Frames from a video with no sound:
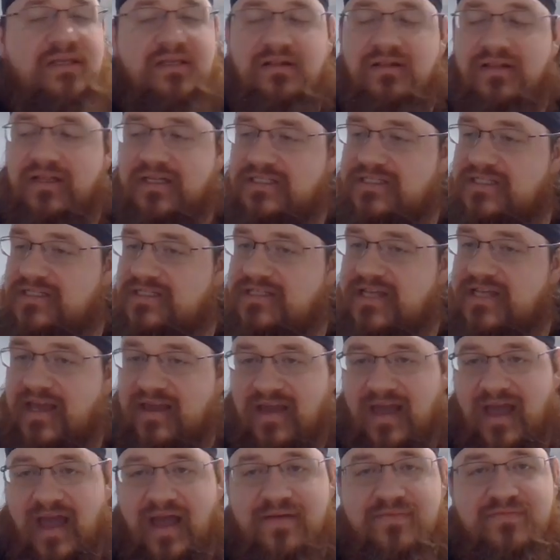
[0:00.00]
Listen,
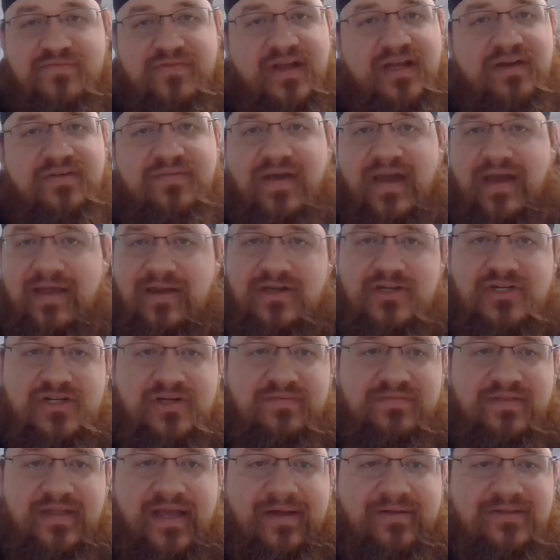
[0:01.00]
take every advantage
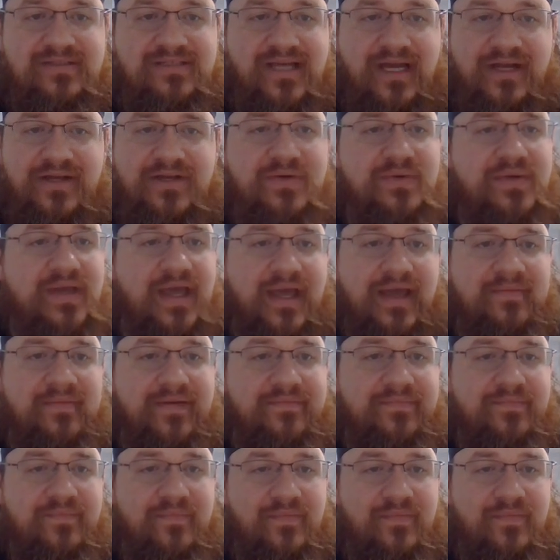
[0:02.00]
of the outside you can.